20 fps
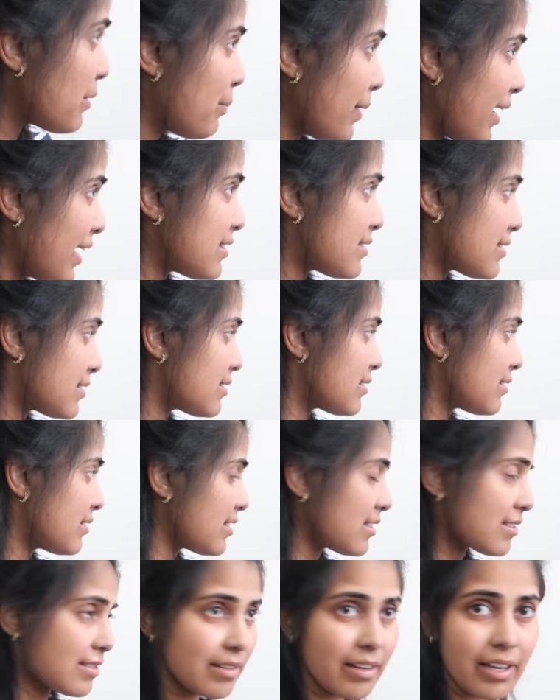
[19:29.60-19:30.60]
the best
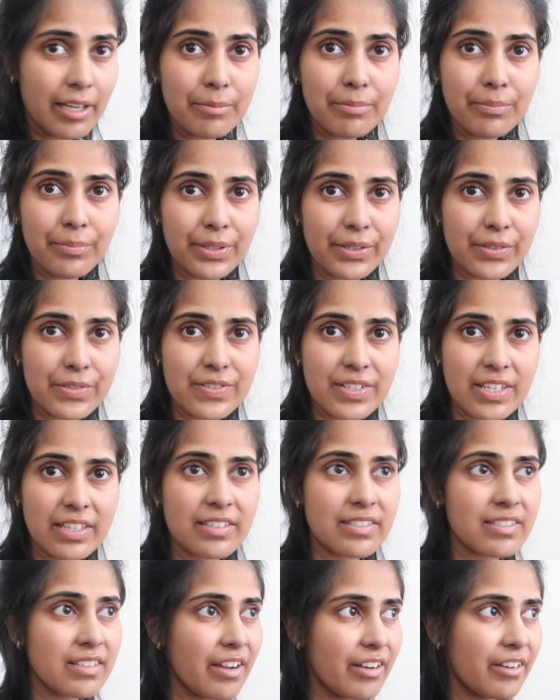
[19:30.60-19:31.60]
this time because
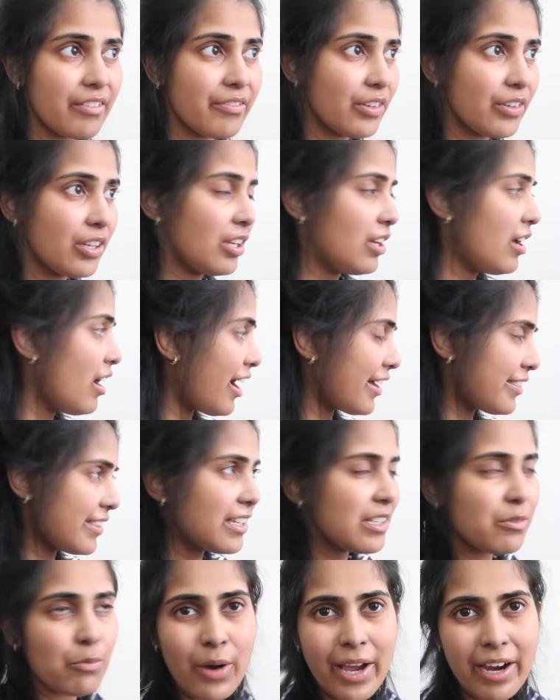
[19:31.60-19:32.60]
it's kind of, I
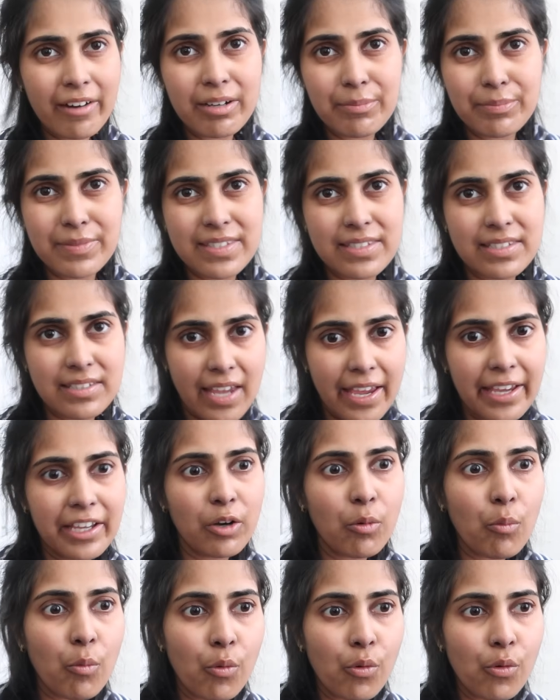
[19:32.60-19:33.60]
think where I'm
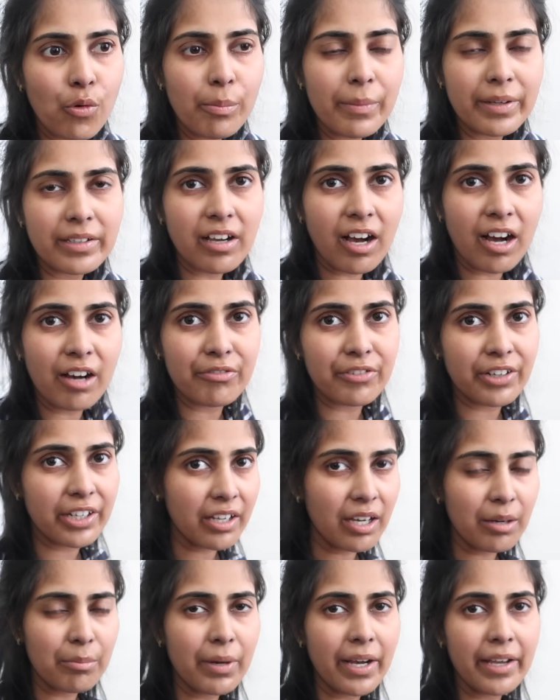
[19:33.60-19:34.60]
staying warm and covering
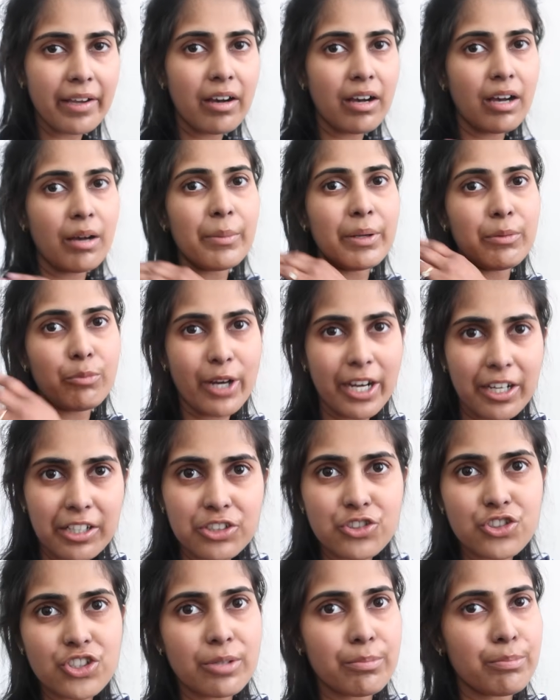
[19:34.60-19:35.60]
up my arm and
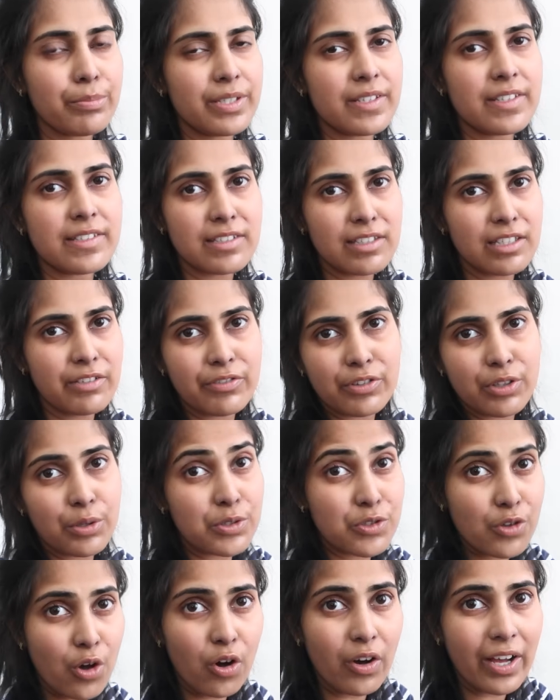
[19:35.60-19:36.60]
wearing jumpers even though
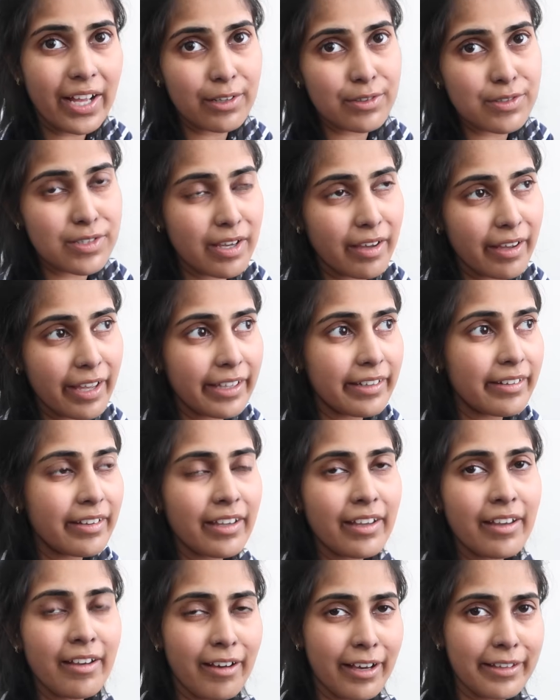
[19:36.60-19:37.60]
it's hot outside,
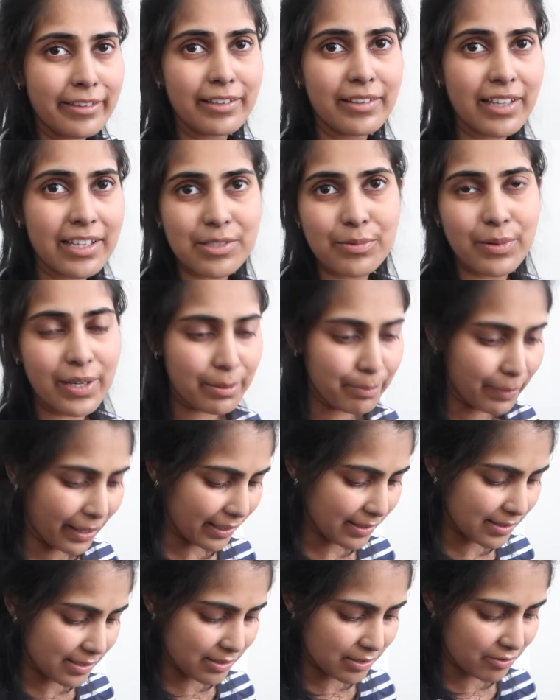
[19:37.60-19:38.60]
I think that's why
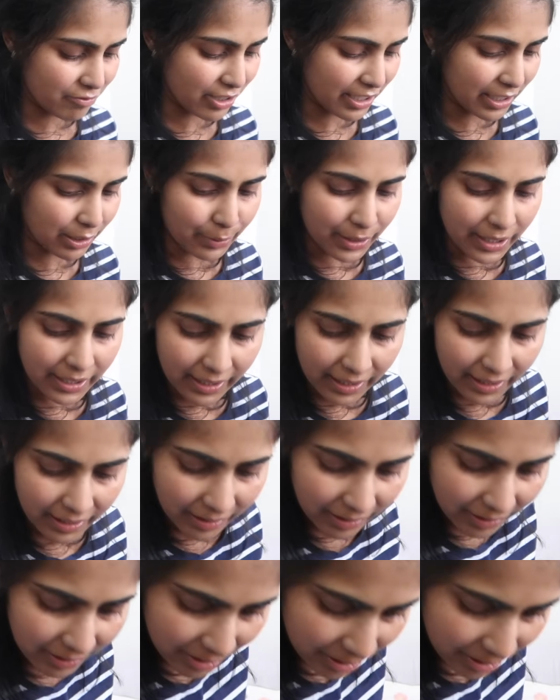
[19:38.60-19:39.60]
Baxter's really working.